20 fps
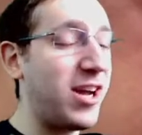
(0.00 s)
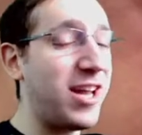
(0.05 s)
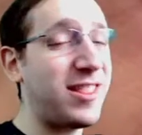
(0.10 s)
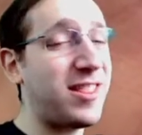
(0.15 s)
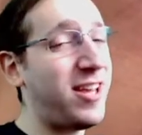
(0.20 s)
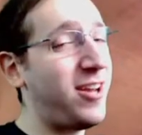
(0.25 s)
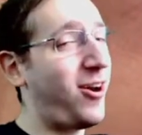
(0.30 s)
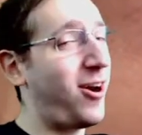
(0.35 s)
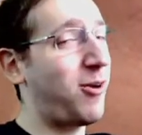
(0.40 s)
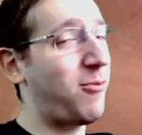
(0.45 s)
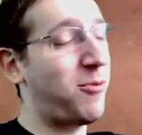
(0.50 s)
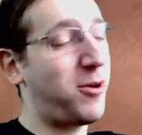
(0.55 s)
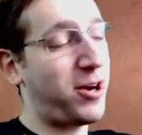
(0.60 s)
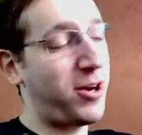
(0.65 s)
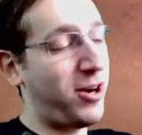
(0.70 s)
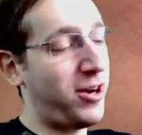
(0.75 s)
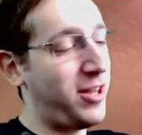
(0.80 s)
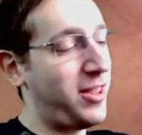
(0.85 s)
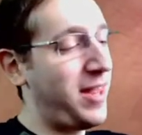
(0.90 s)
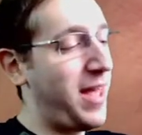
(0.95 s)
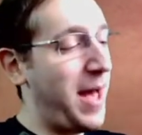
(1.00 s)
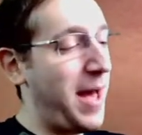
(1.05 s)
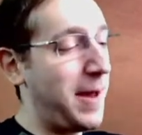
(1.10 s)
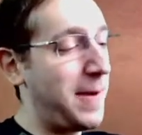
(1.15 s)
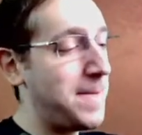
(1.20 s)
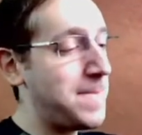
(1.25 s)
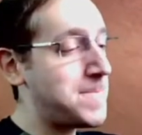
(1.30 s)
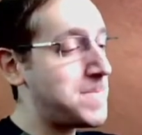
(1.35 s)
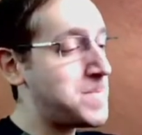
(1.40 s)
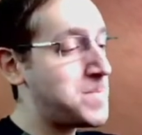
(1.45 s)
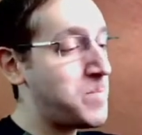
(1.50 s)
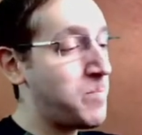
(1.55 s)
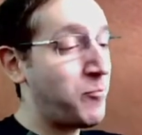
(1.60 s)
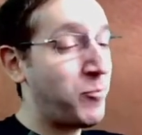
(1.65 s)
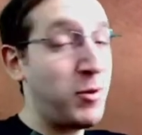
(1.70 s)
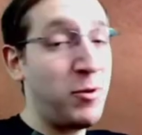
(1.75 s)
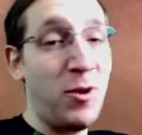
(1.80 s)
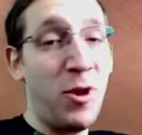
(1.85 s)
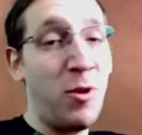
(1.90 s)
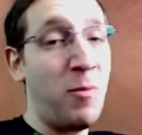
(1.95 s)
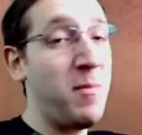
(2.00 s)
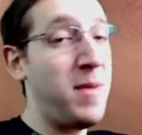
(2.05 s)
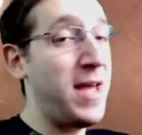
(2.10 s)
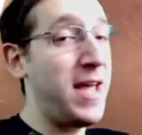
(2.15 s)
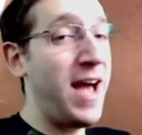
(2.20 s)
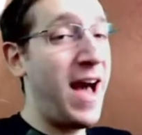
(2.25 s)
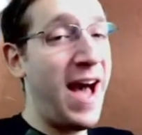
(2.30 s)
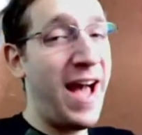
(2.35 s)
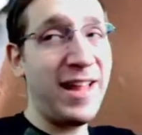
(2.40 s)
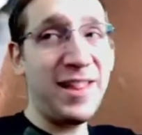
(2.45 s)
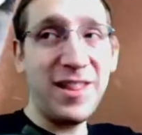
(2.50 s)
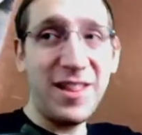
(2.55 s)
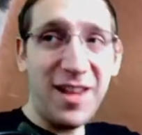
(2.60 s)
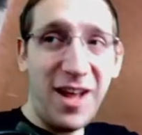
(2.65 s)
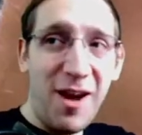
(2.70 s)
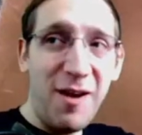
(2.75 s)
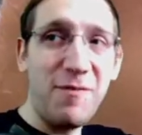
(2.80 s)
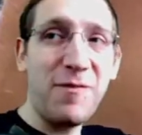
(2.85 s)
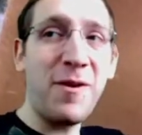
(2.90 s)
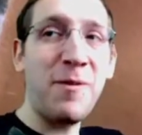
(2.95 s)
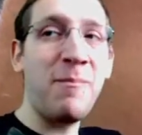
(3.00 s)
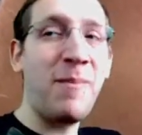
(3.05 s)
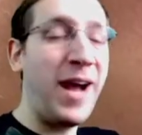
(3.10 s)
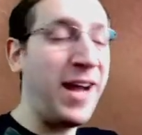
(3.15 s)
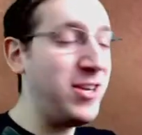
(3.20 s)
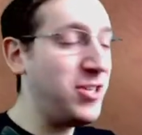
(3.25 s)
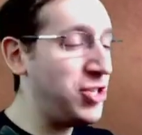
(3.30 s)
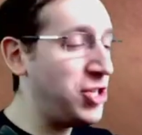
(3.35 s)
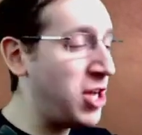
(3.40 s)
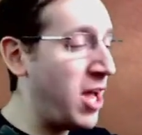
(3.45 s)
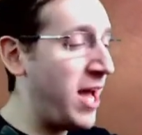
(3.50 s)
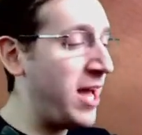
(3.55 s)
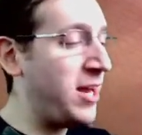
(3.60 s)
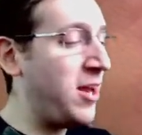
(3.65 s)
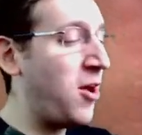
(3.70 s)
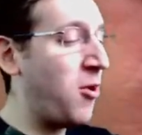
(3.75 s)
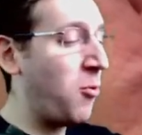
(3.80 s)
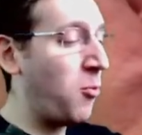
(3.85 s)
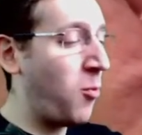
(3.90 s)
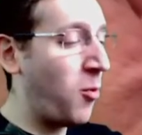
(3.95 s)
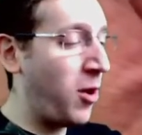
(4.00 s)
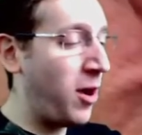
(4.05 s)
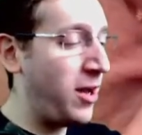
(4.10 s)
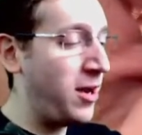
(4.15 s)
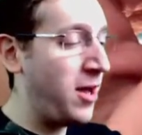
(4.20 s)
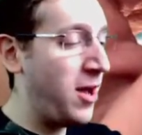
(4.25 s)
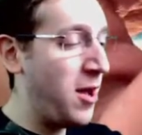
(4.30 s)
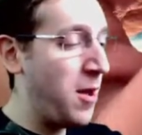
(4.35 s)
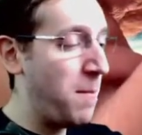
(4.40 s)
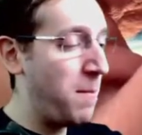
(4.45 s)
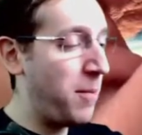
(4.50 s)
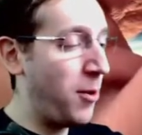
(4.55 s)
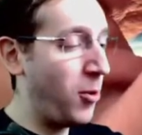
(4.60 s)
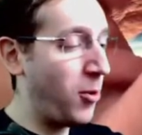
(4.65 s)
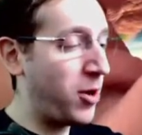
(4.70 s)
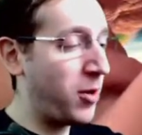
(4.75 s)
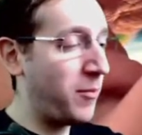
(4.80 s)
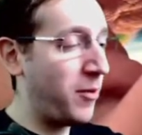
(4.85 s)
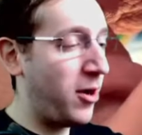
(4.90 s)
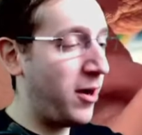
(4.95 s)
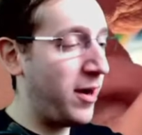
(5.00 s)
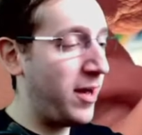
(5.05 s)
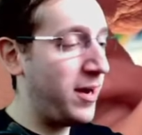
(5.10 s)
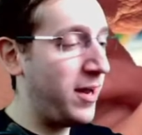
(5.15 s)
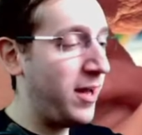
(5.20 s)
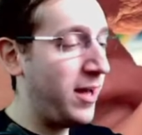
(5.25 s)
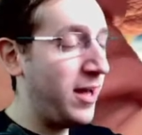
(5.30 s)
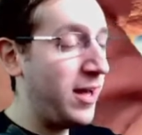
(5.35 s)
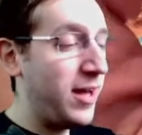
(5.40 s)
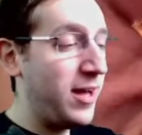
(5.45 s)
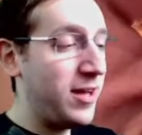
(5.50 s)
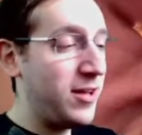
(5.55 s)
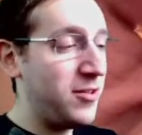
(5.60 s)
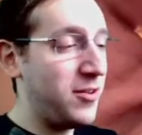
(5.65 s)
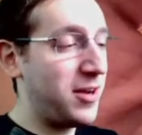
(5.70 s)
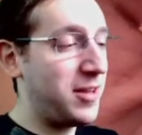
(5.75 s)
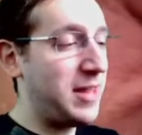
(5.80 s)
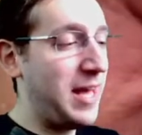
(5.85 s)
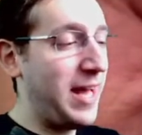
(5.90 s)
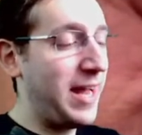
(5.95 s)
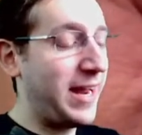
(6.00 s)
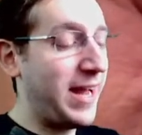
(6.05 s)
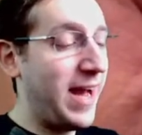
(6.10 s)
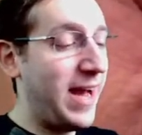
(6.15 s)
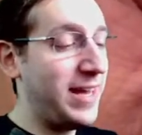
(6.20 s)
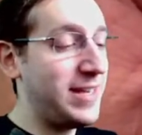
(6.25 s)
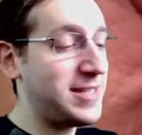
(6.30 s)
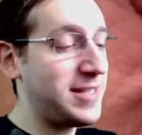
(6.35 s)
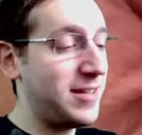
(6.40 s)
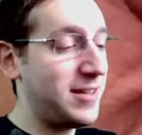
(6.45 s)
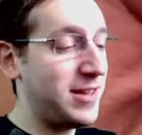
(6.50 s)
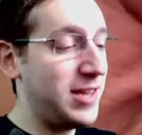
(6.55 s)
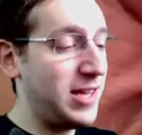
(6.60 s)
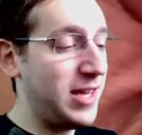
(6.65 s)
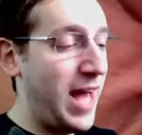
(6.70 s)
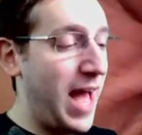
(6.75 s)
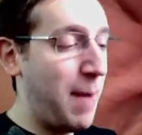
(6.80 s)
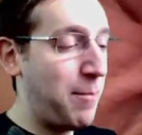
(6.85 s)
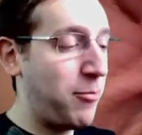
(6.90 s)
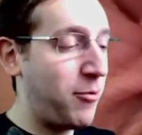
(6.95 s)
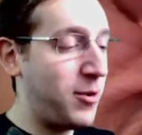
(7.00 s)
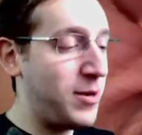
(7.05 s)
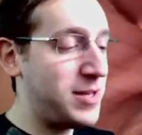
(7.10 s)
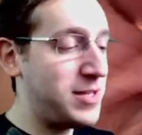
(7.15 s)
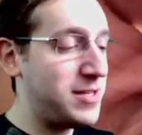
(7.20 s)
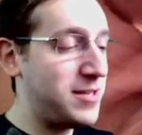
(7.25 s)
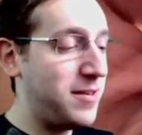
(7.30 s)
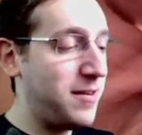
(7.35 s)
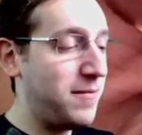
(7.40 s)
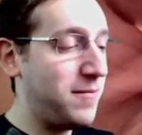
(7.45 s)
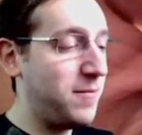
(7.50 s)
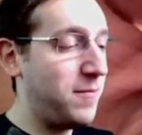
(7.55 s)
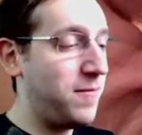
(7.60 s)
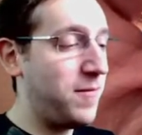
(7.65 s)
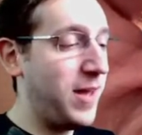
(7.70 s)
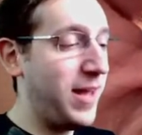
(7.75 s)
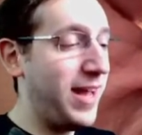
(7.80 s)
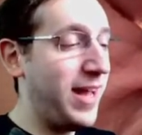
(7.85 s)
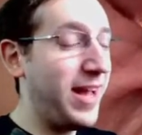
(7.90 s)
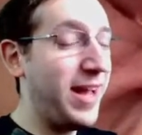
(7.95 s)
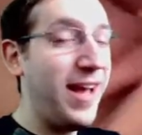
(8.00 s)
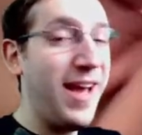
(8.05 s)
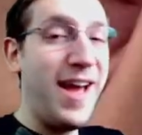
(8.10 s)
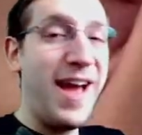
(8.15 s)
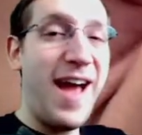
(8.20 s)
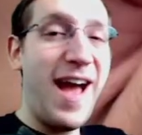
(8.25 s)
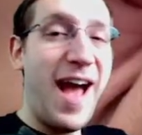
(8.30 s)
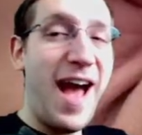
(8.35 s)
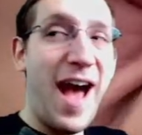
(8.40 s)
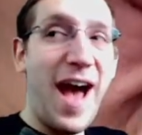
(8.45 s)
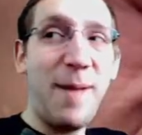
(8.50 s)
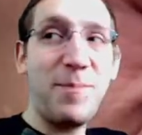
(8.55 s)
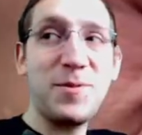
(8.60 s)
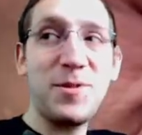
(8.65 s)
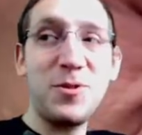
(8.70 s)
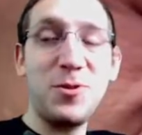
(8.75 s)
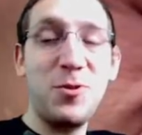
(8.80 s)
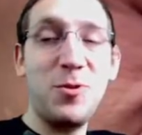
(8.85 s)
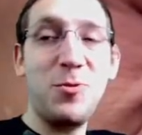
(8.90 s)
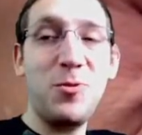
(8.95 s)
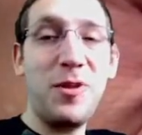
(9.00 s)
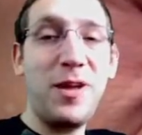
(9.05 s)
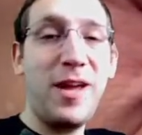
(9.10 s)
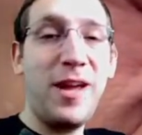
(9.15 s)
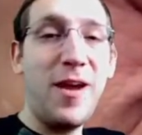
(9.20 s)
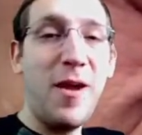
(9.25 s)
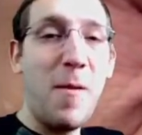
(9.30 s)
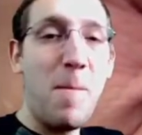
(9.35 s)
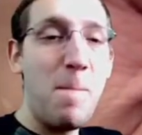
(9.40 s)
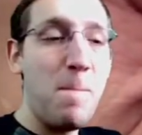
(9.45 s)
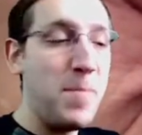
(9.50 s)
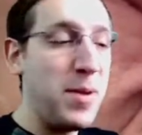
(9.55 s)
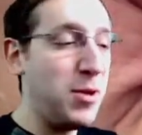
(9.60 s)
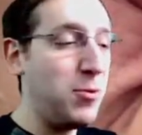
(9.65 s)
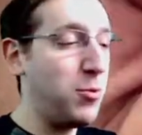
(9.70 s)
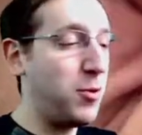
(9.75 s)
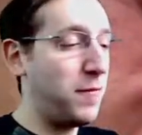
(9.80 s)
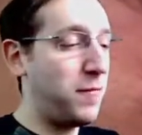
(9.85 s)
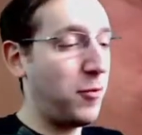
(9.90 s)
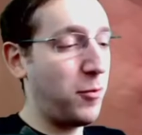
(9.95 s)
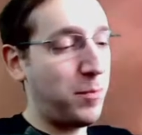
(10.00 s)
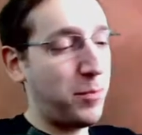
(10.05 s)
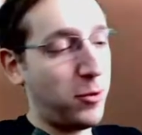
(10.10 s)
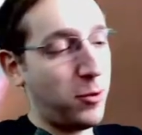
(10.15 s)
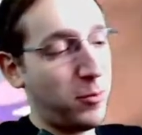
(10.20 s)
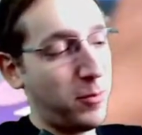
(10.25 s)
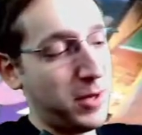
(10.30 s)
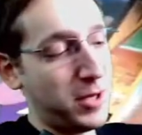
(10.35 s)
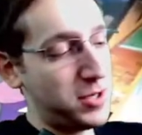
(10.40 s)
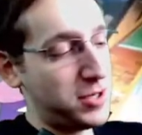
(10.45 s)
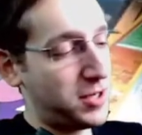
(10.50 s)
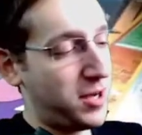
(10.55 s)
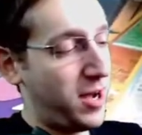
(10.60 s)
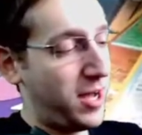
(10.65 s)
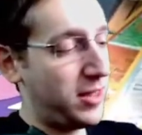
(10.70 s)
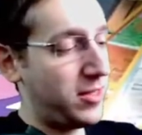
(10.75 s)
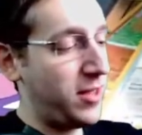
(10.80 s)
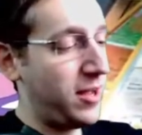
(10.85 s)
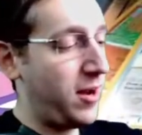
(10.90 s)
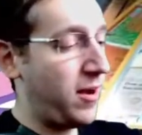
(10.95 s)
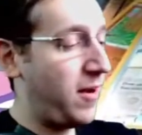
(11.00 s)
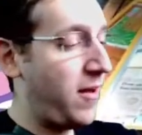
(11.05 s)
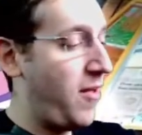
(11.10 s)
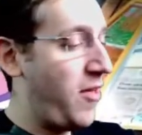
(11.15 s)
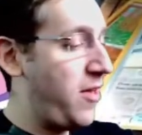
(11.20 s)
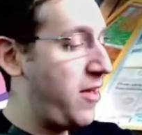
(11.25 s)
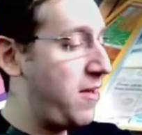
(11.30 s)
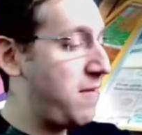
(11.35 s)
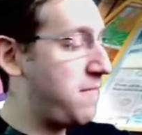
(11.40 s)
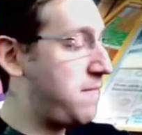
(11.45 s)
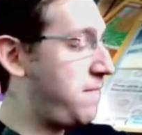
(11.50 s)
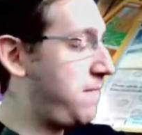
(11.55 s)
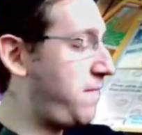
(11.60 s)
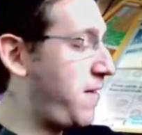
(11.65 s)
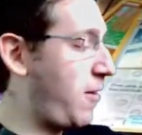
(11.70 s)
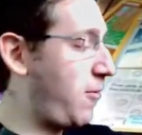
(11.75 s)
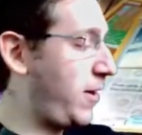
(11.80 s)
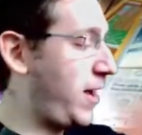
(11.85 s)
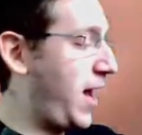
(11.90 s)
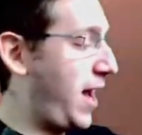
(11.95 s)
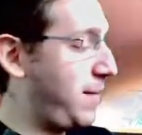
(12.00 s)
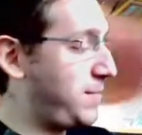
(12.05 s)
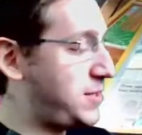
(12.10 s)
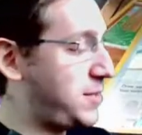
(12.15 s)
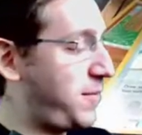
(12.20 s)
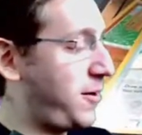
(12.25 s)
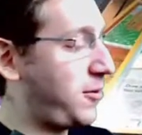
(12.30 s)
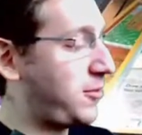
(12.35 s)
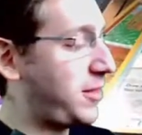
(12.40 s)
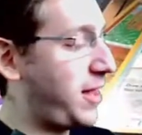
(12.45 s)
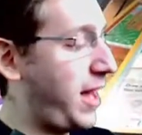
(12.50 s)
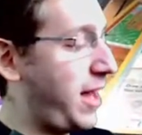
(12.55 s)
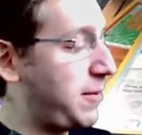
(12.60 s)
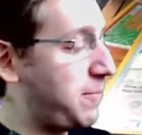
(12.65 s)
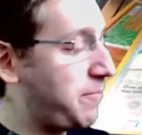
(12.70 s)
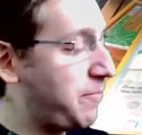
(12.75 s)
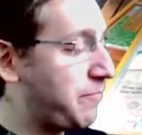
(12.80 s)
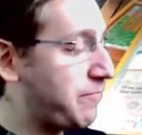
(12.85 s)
at the artwork on that. You know me, I love my Gen 1 Pokemon Look at that, guys. Lapras V. Absolutely beautiful pull we just got there. Very hyped about that.